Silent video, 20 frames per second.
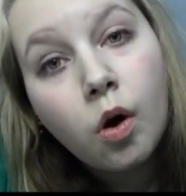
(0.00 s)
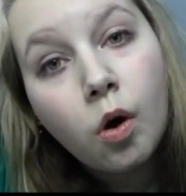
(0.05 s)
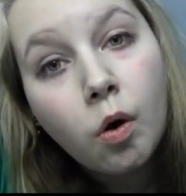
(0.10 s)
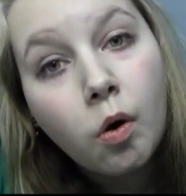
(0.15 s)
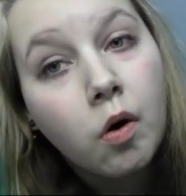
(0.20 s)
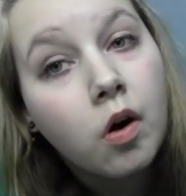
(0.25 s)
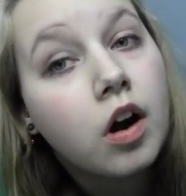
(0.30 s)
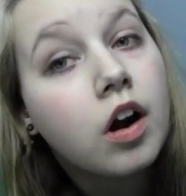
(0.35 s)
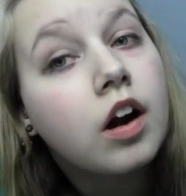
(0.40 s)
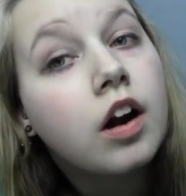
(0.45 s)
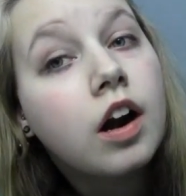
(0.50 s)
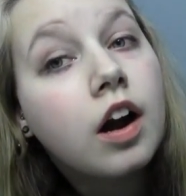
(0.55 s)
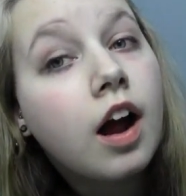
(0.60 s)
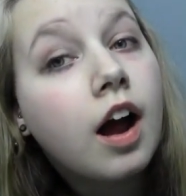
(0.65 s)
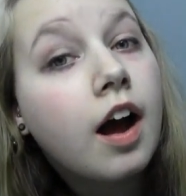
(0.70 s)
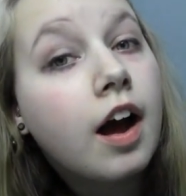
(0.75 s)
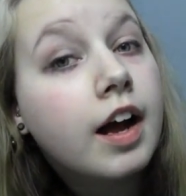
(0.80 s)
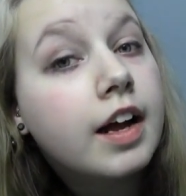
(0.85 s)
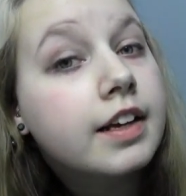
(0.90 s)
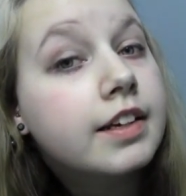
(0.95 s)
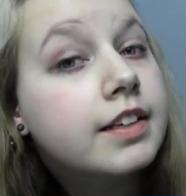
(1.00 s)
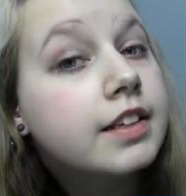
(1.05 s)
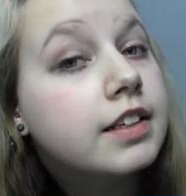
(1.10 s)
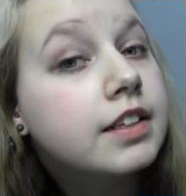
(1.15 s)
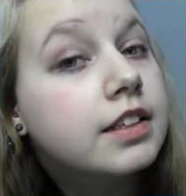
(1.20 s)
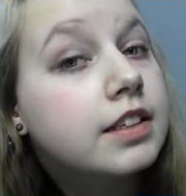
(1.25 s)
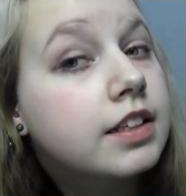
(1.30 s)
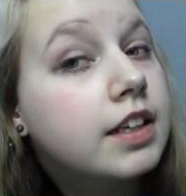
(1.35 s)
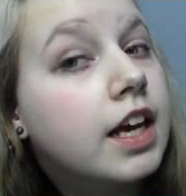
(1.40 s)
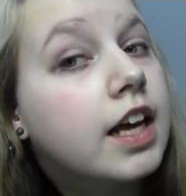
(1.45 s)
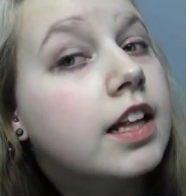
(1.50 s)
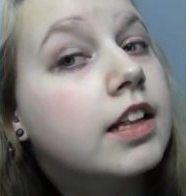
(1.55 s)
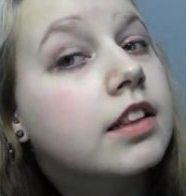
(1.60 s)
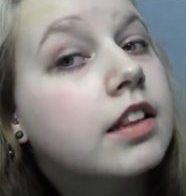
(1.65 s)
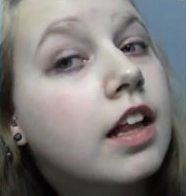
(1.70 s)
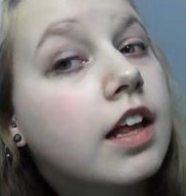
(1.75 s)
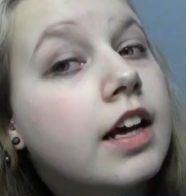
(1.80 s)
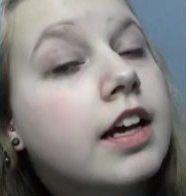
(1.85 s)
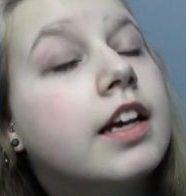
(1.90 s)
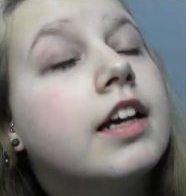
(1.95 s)
Or I can
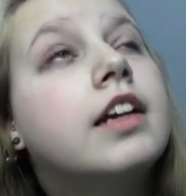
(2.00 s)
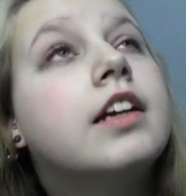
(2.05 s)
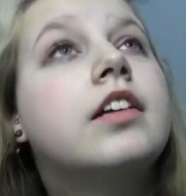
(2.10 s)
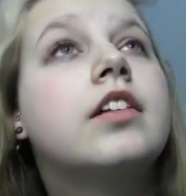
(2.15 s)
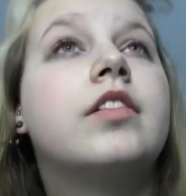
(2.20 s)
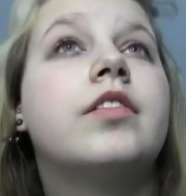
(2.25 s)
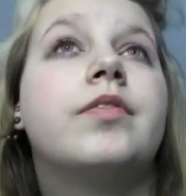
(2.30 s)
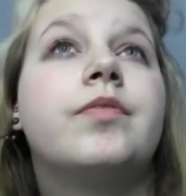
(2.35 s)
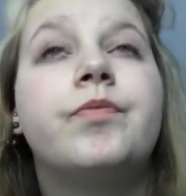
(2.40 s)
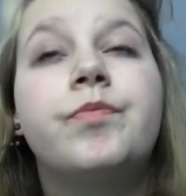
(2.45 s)
get like